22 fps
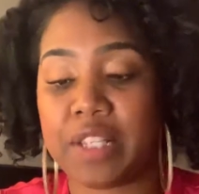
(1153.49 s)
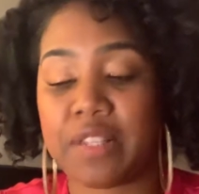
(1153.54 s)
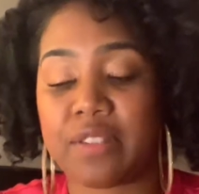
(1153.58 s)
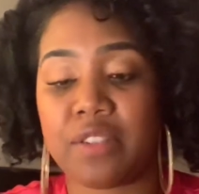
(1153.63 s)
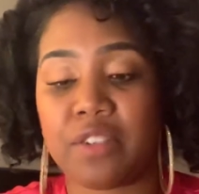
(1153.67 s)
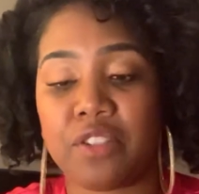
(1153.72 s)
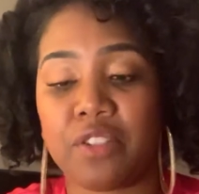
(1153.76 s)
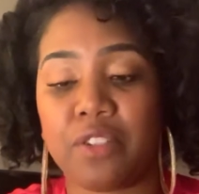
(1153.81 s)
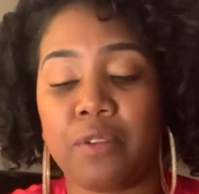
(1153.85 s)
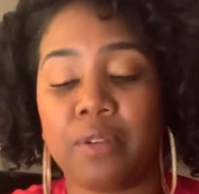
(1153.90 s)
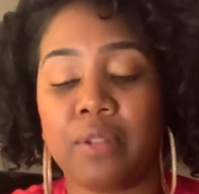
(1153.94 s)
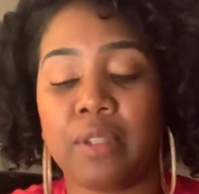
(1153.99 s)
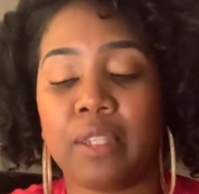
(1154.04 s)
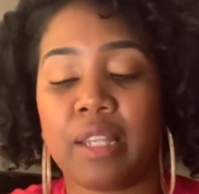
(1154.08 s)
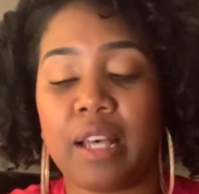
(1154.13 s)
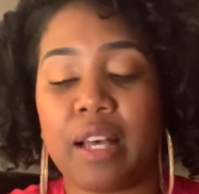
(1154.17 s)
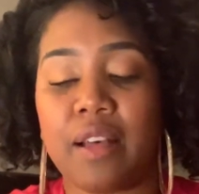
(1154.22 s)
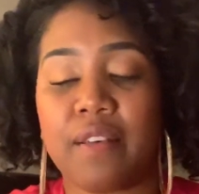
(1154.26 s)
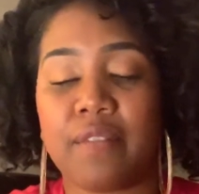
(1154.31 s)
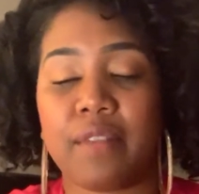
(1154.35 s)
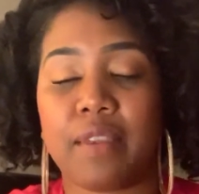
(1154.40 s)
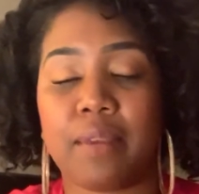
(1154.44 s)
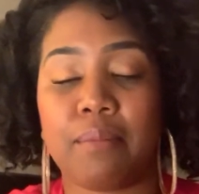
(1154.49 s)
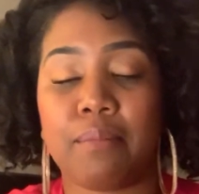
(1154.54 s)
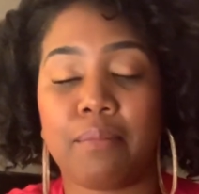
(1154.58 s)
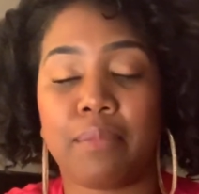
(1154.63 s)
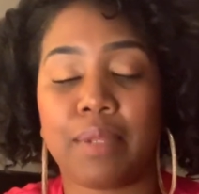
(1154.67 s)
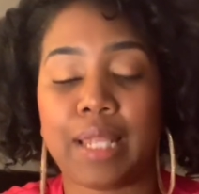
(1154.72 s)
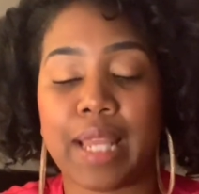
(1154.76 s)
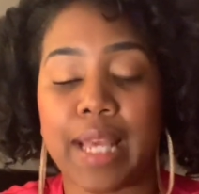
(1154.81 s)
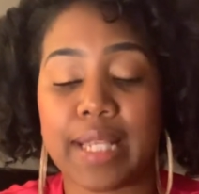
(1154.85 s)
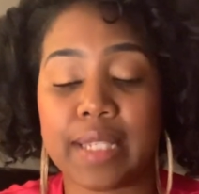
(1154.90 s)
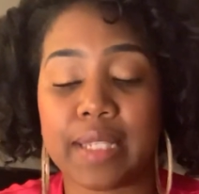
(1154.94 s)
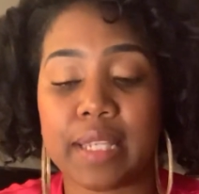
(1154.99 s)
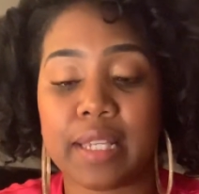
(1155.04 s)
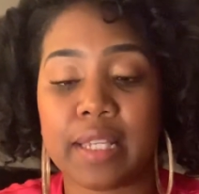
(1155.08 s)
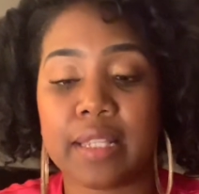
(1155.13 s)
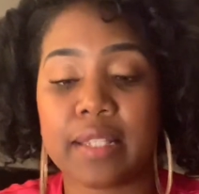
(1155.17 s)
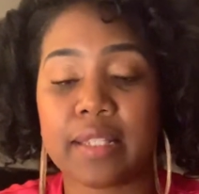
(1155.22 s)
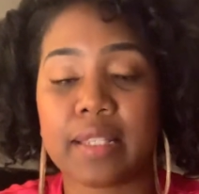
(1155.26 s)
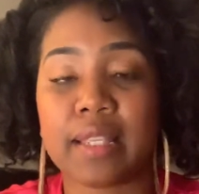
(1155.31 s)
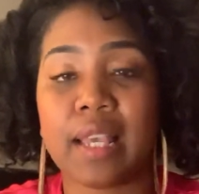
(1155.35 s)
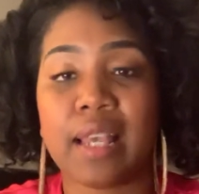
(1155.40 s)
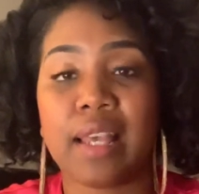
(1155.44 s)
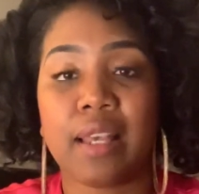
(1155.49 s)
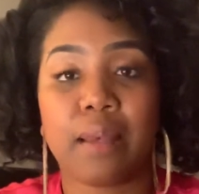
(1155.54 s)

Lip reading: to send you love and blessings.